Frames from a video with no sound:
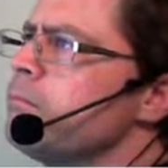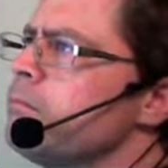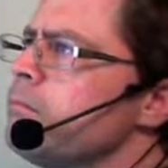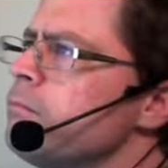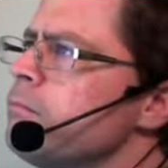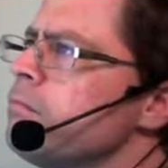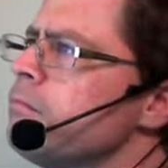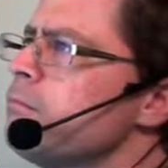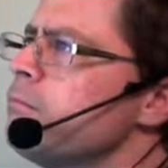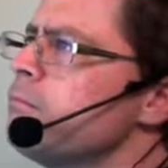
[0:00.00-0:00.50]

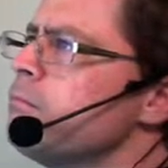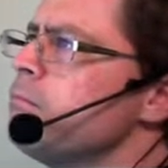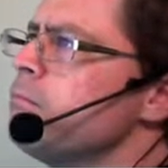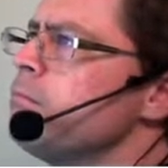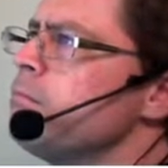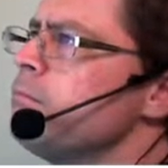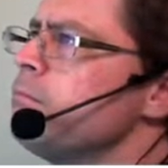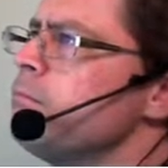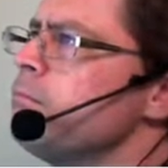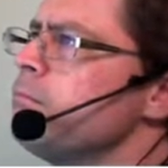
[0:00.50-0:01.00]
each
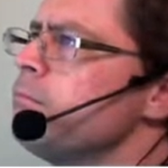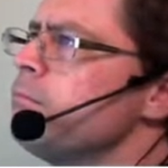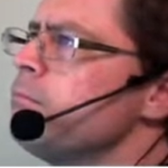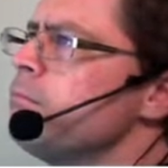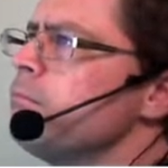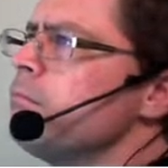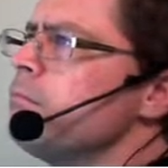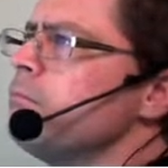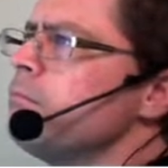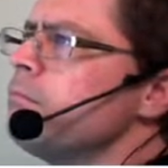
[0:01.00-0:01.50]
night
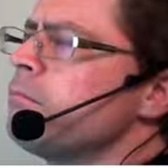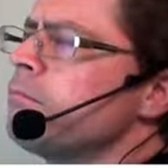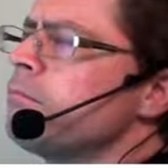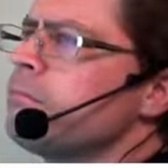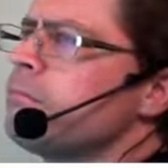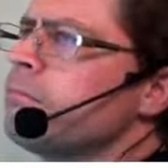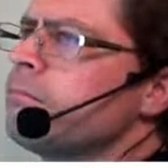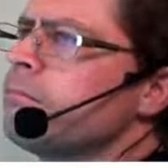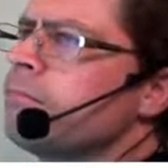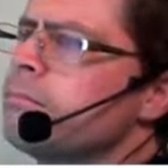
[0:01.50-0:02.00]
to park
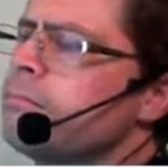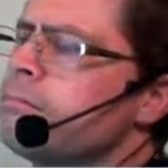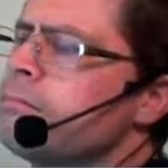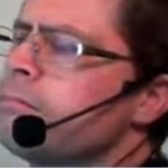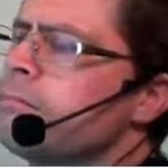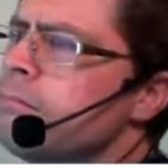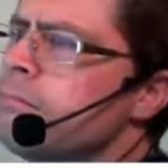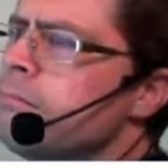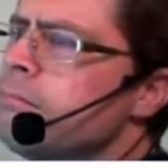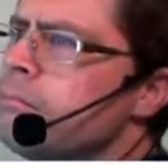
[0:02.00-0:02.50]
goers,
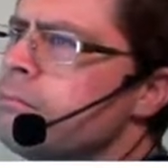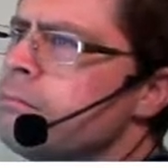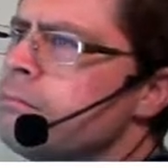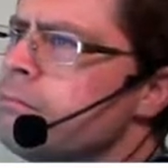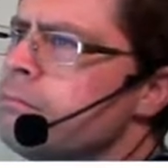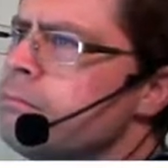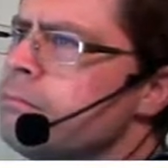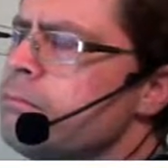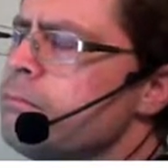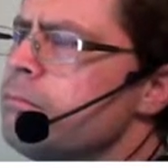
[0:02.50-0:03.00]
and
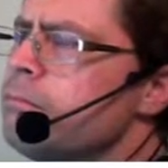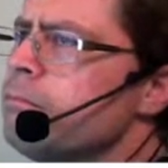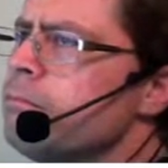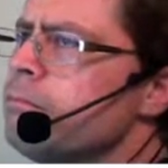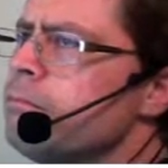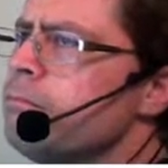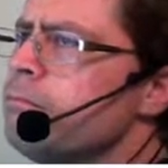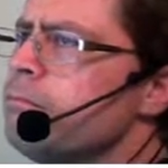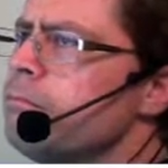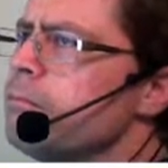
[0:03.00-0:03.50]
that's going
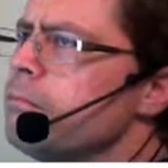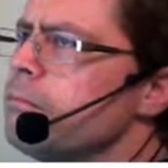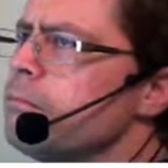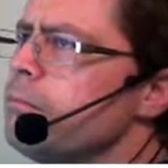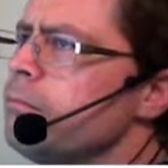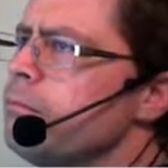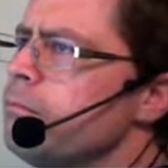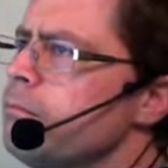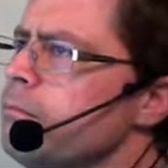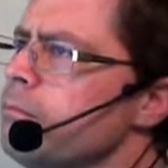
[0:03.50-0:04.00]
to give you the
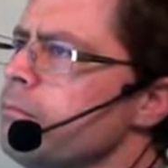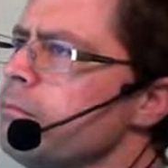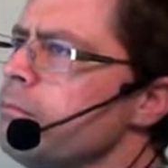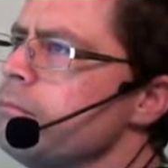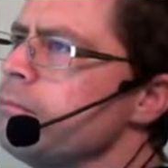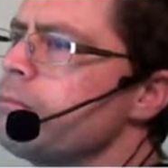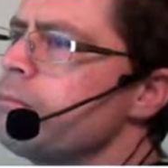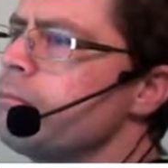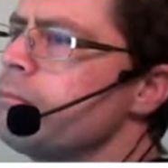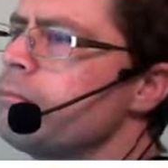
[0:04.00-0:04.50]
chance to
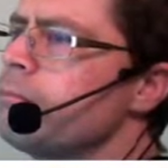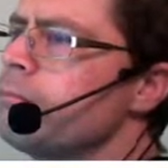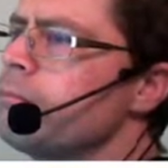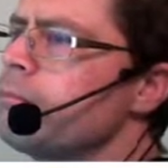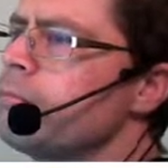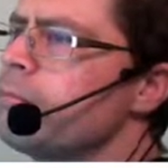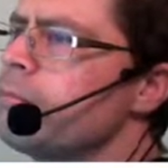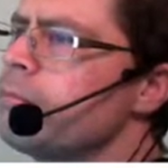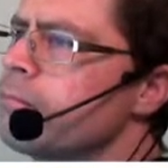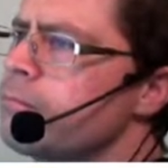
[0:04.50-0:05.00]
ride
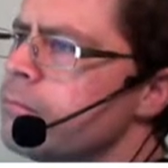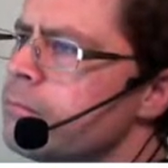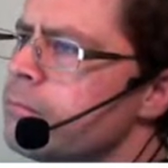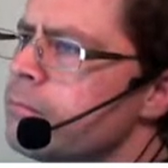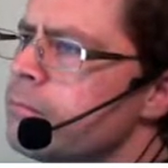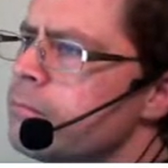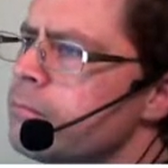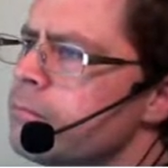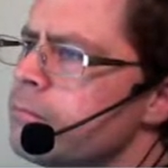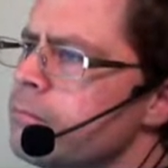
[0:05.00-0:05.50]
all
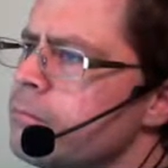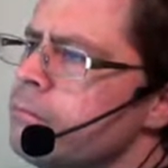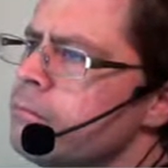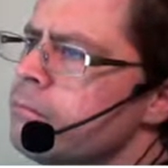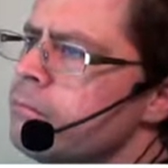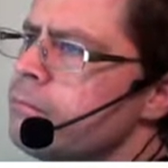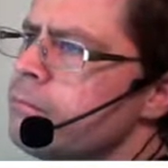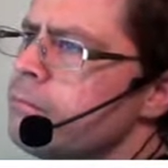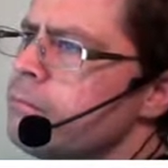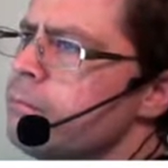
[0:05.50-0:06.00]
12 of their
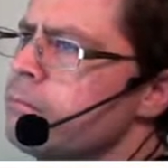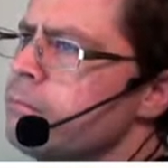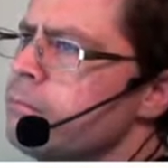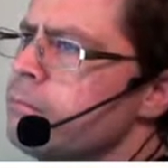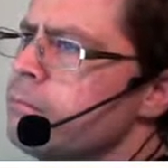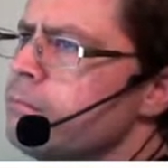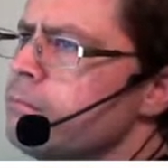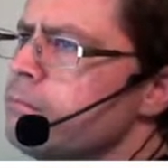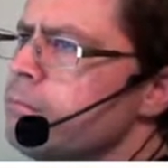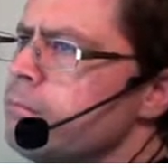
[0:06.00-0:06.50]
roller
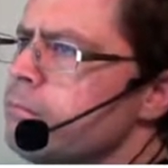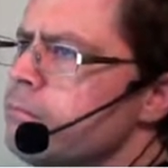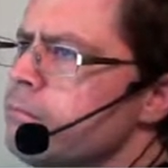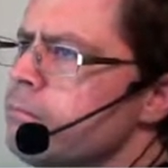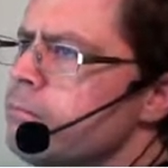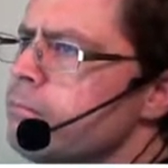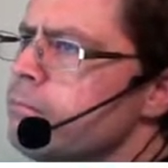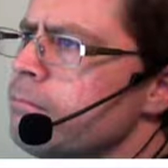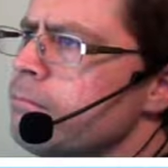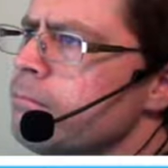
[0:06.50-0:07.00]
coasters
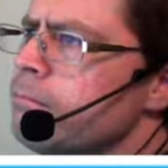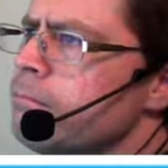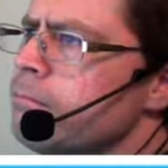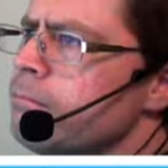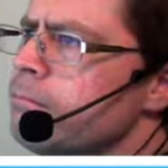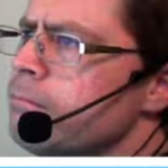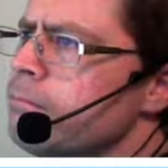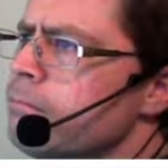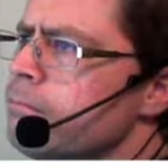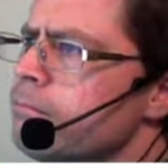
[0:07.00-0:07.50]
that they have
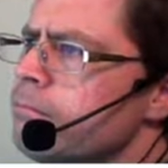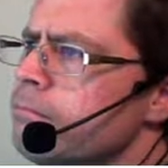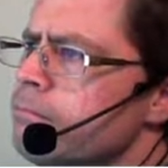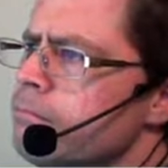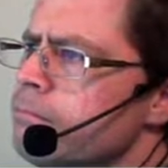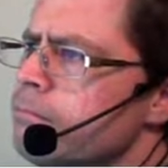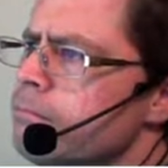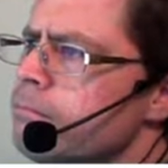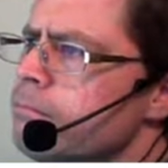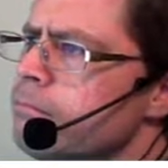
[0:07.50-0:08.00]
operational for
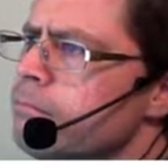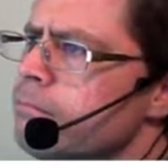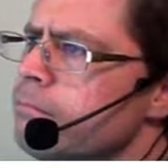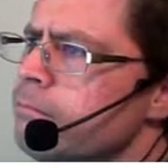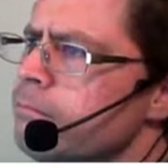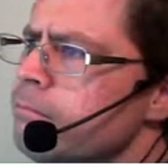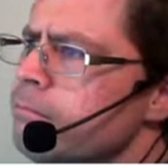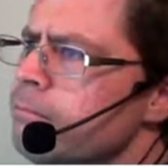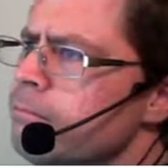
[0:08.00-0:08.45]
this event,